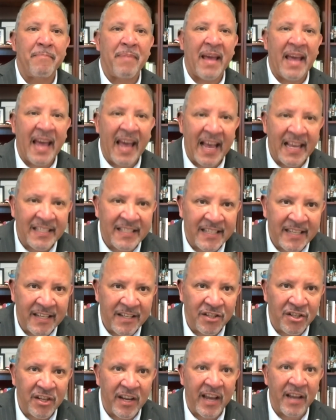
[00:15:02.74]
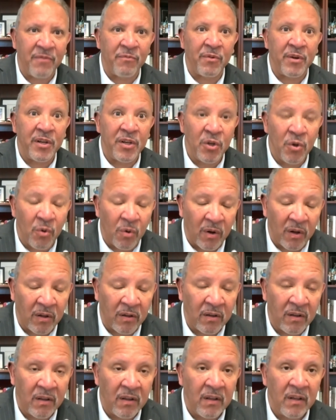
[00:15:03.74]
passage and
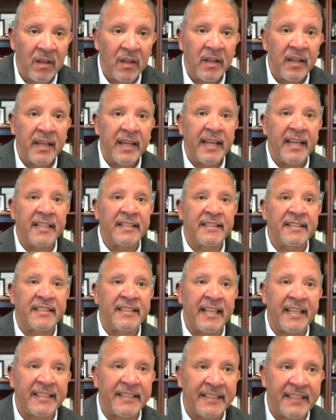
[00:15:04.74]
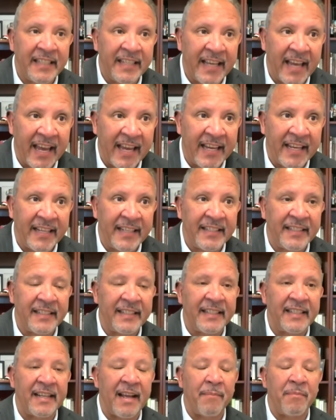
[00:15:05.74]
renewal in 68
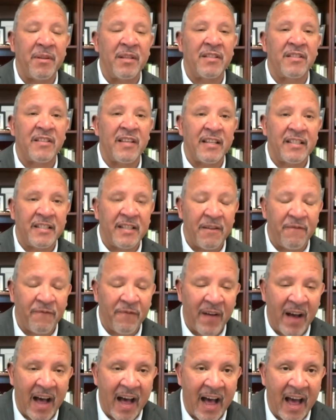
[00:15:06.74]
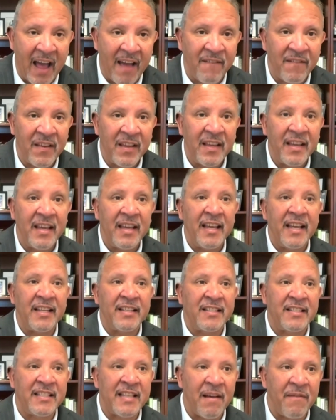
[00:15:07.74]
and I mean, 65,
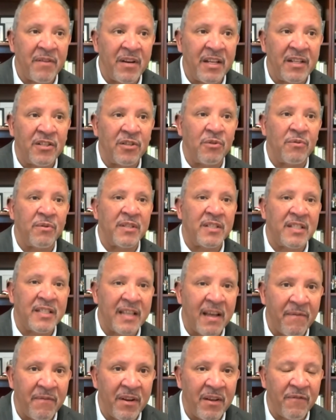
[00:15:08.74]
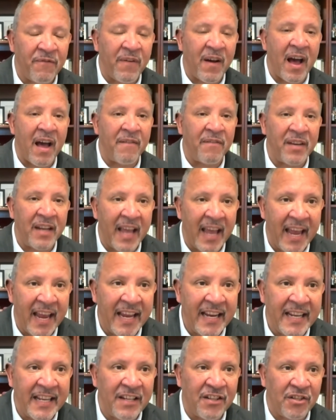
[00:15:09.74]
in 72, in 75, in
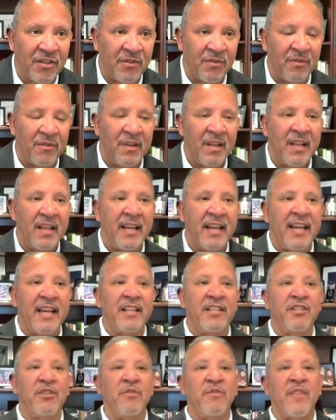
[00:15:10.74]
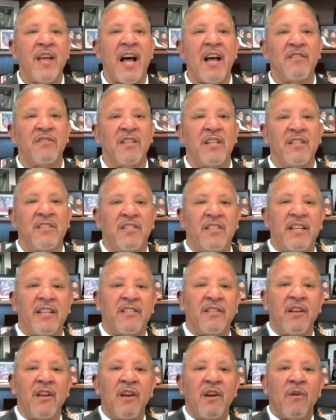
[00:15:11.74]
82, in
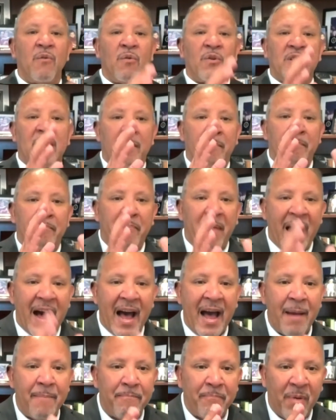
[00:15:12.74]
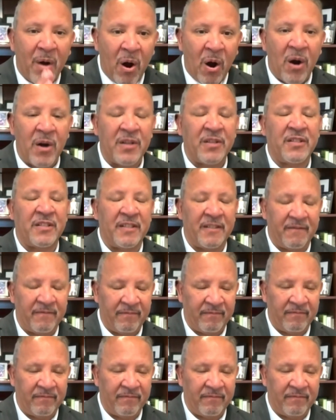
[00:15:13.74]
2006 was a bipartisan,